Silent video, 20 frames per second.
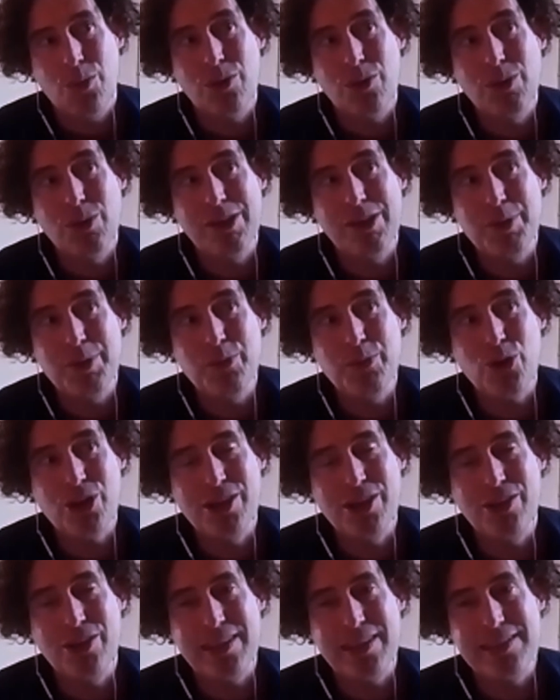Well, we've been
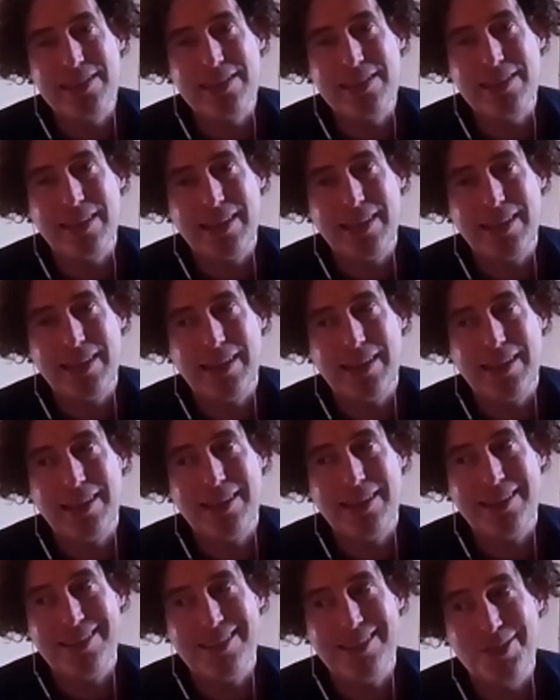working on this
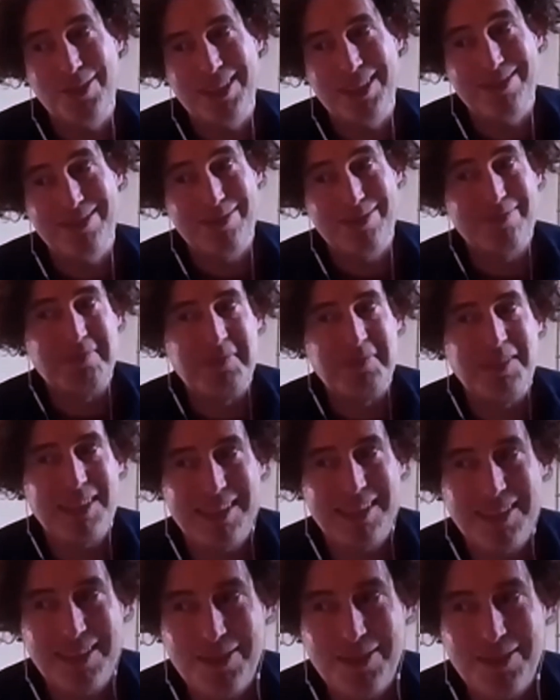
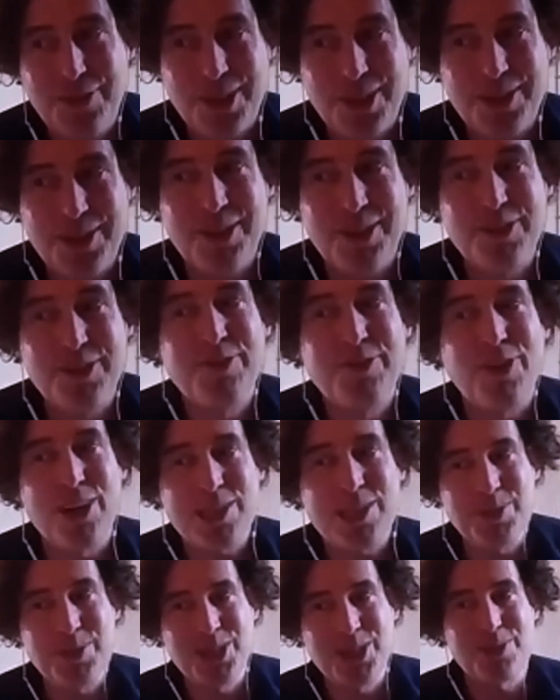for the vast
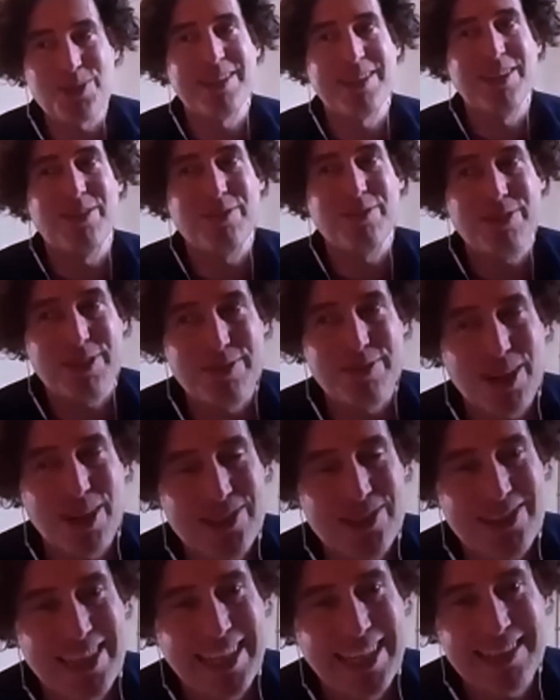majority of
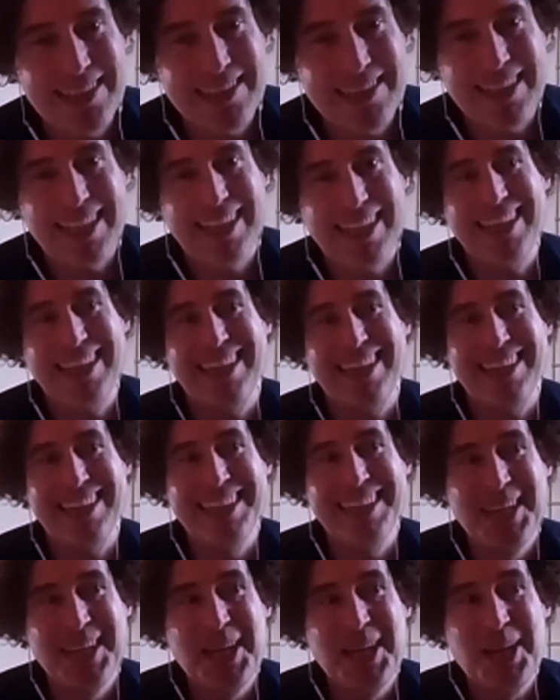last year.
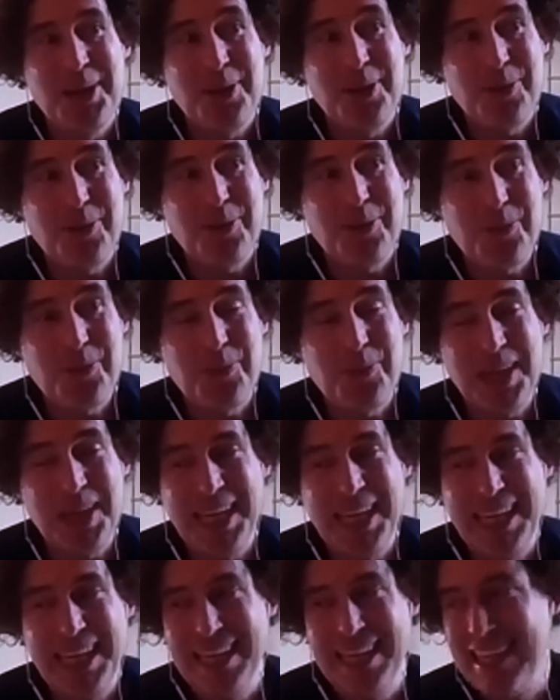
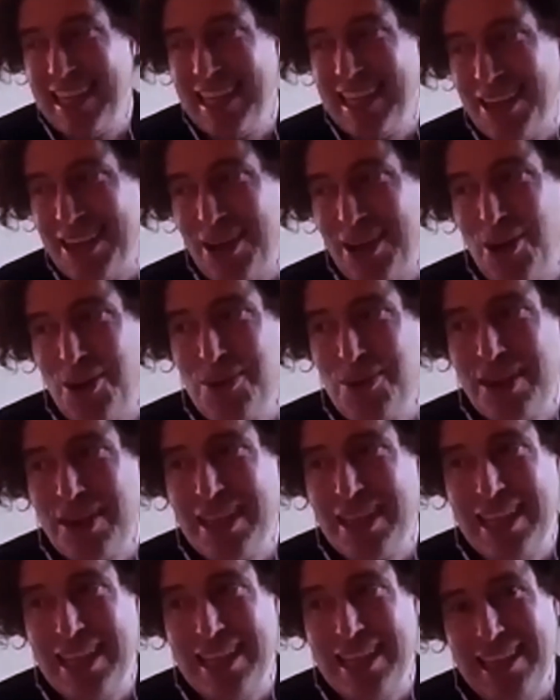We
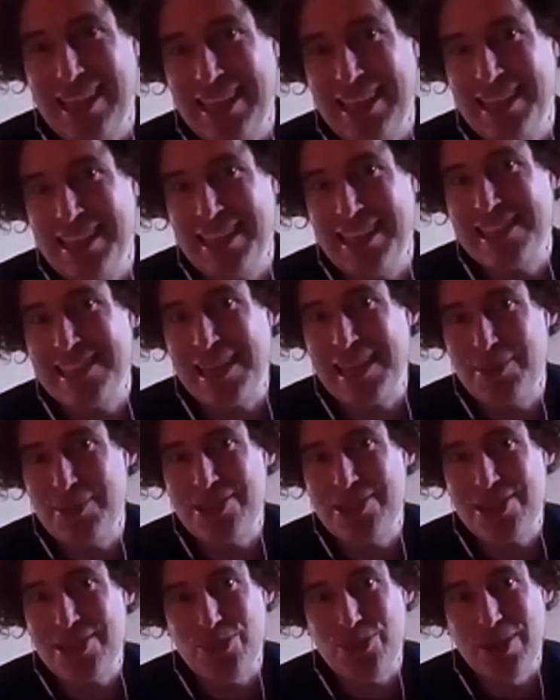only in December
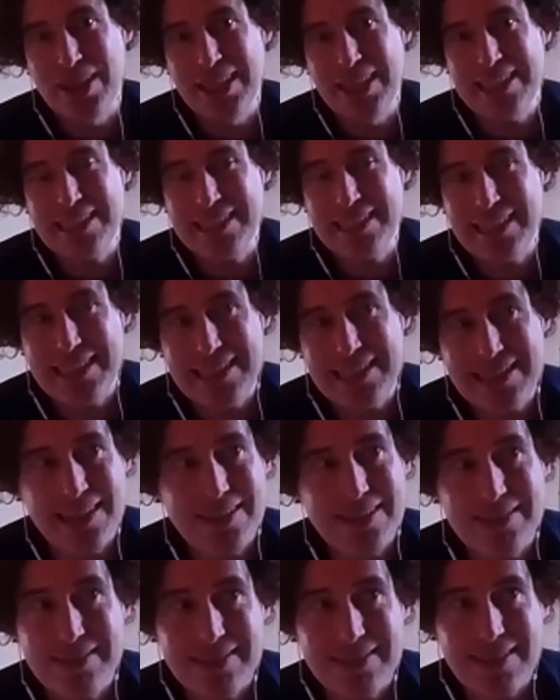start releasing this.
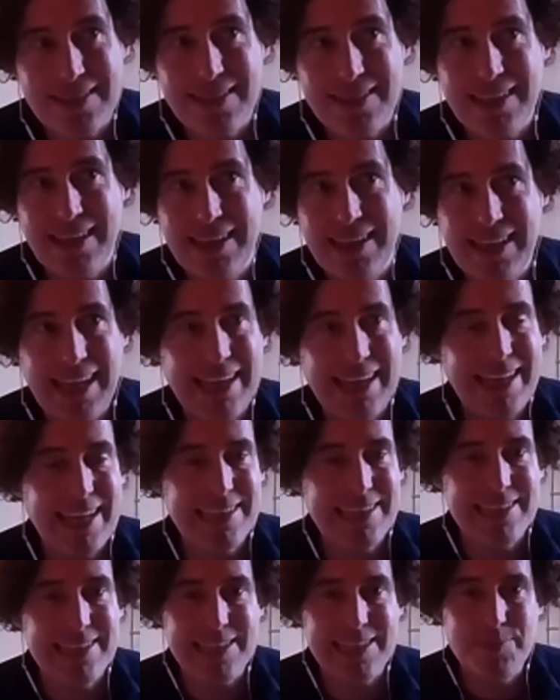So
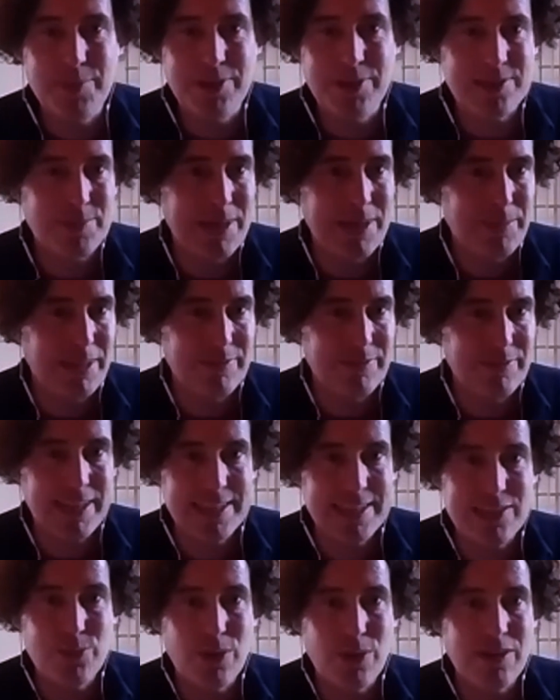next 6 months, maybe even
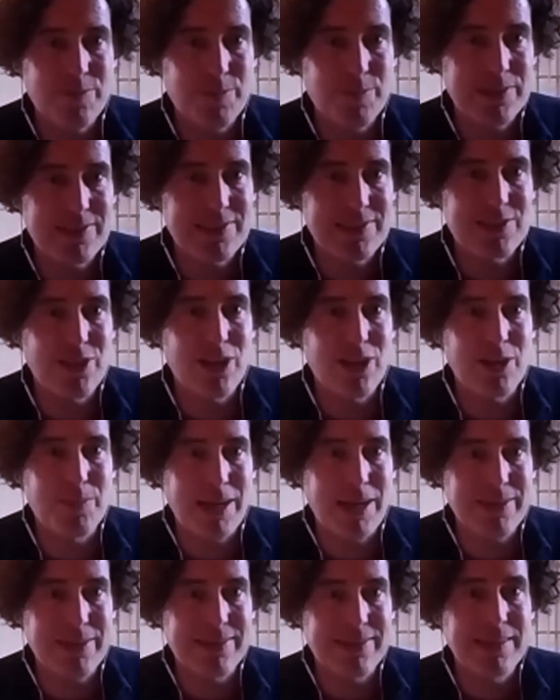next 12 months is all
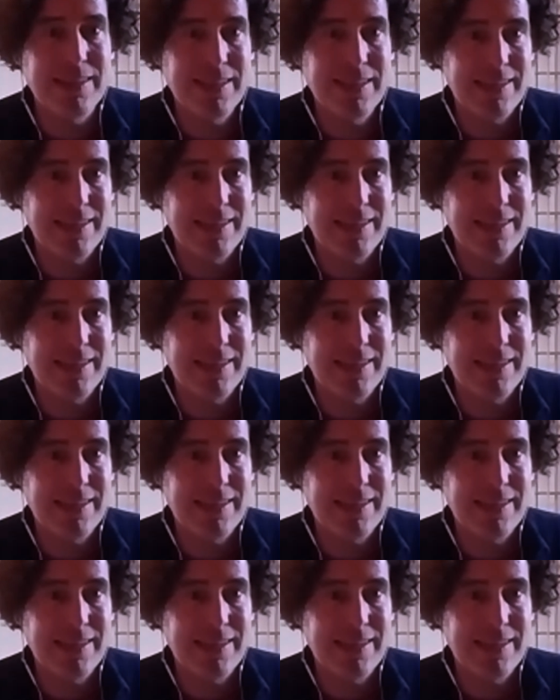about